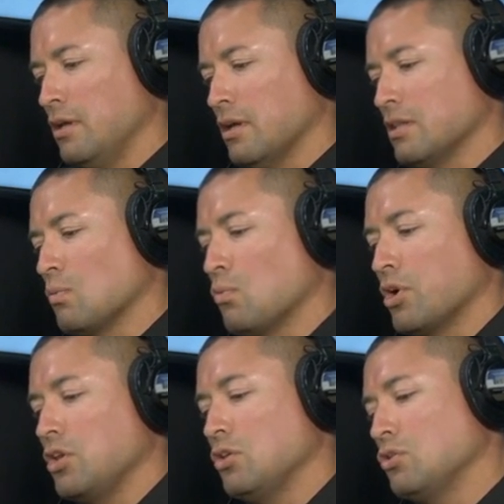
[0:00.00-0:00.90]
And then what
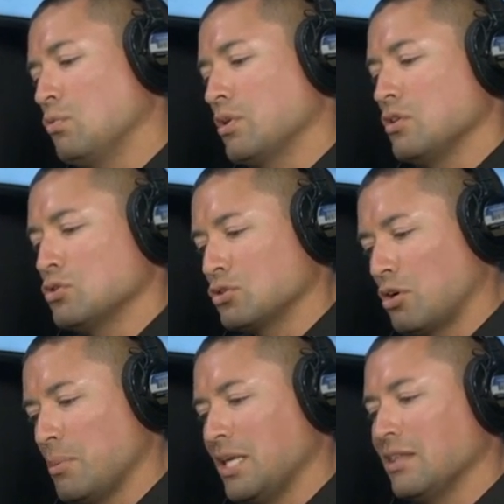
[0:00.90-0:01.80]
do you do when you
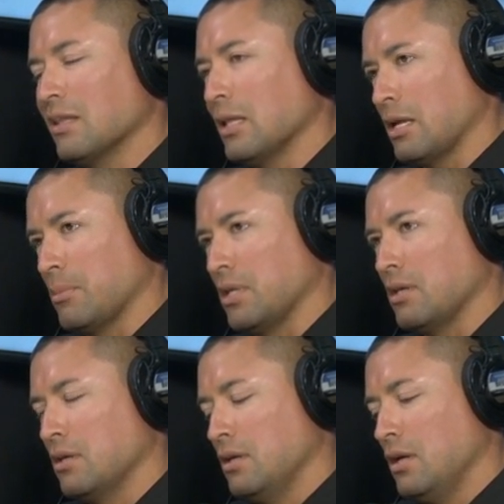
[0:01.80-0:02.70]
start making a lot of
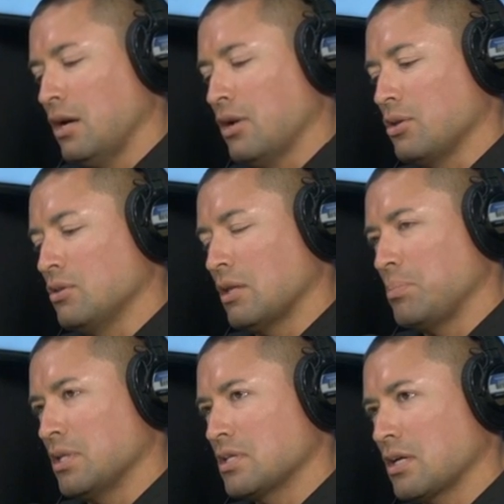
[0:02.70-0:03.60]
money? How do you not
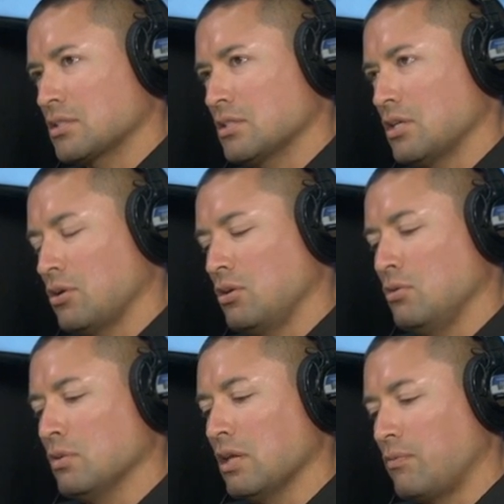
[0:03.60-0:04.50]
pay taxes? How do
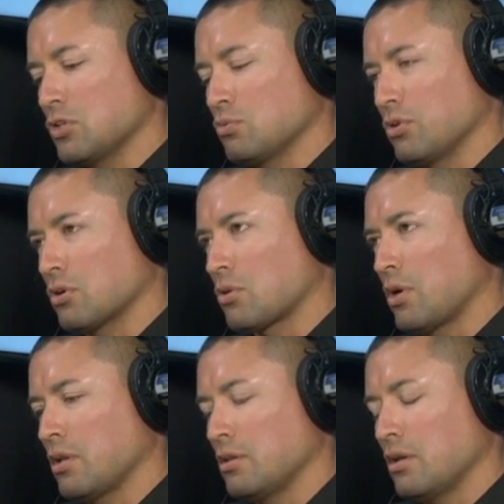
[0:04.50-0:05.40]
you leverage with your
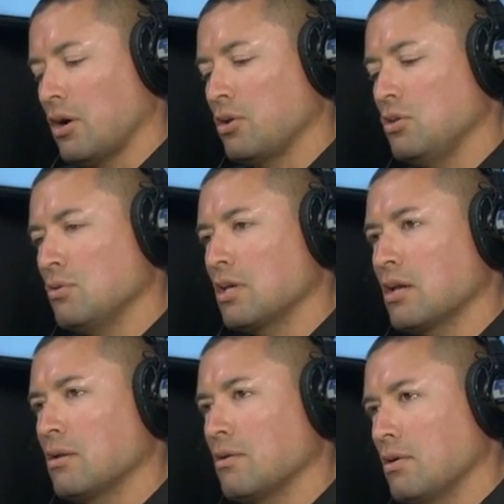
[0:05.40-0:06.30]
credit? How do you
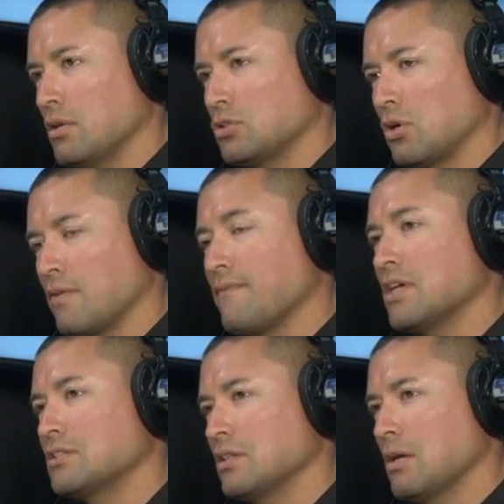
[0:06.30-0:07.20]
get start
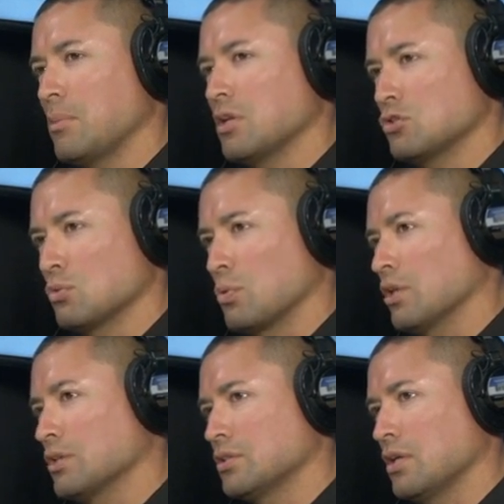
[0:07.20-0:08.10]
investing that money into real
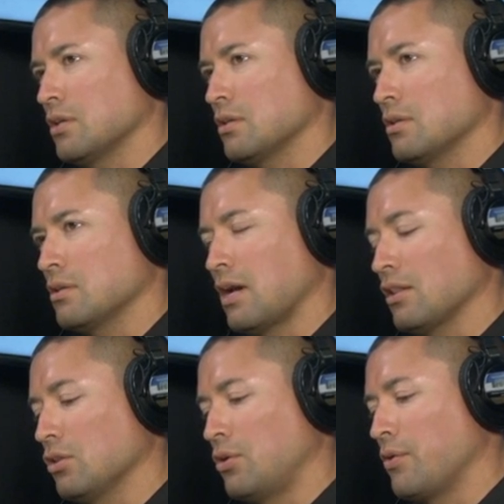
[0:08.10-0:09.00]
estate? I
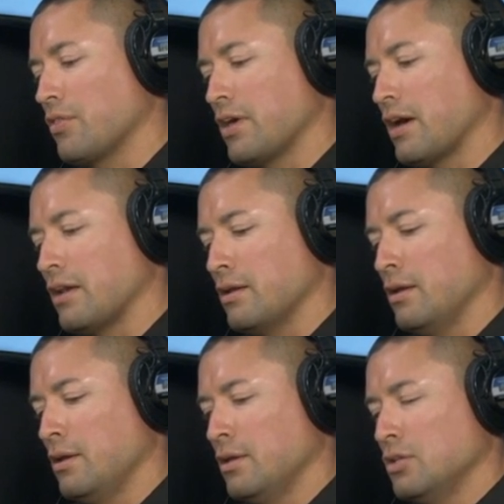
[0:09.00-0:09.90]
learned that
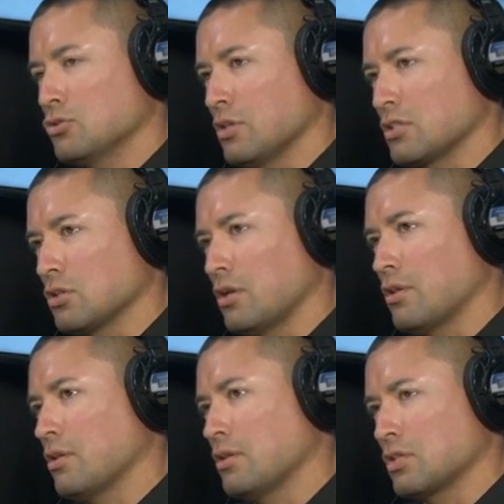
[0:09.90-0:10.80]
so that's a lot
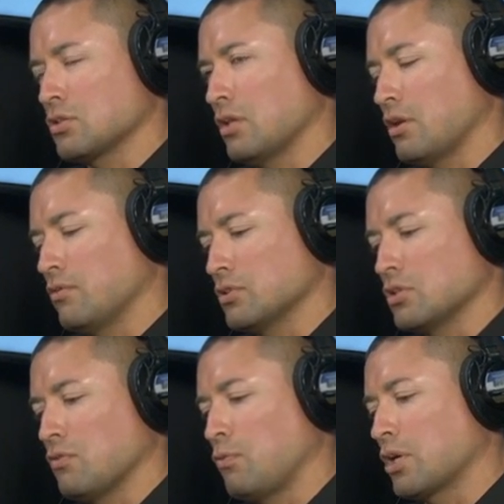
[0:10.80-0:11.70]
of that's a lot of the
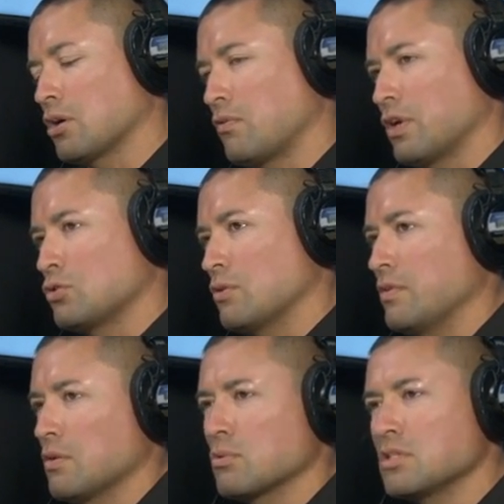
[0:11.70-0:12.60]
stuff we cover at
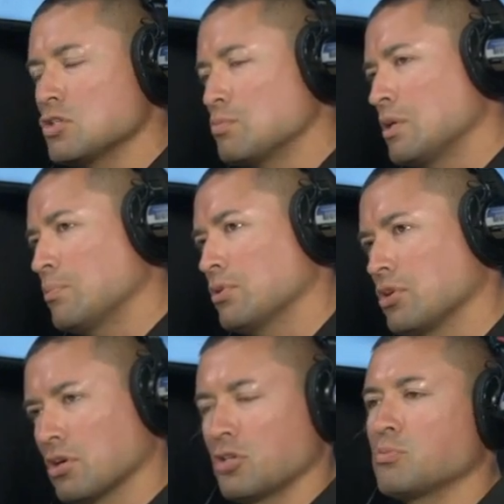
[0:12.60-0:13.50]
Driven and we teach people and
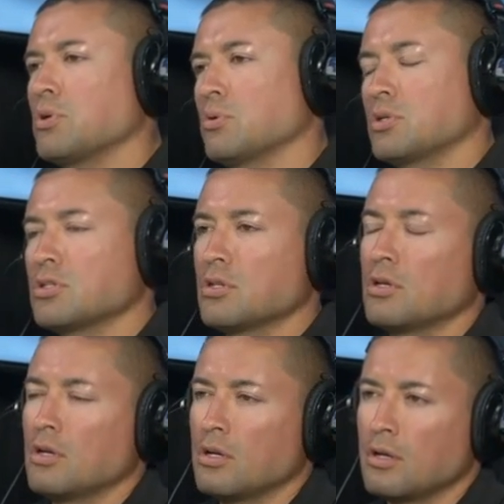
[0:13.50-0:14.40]
young entrepreneurs.
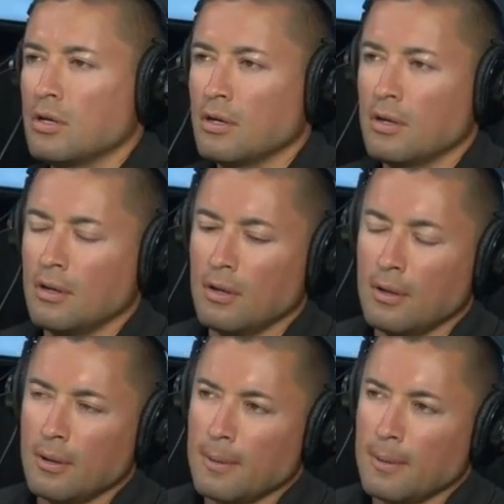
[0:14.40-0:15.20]
And then you coach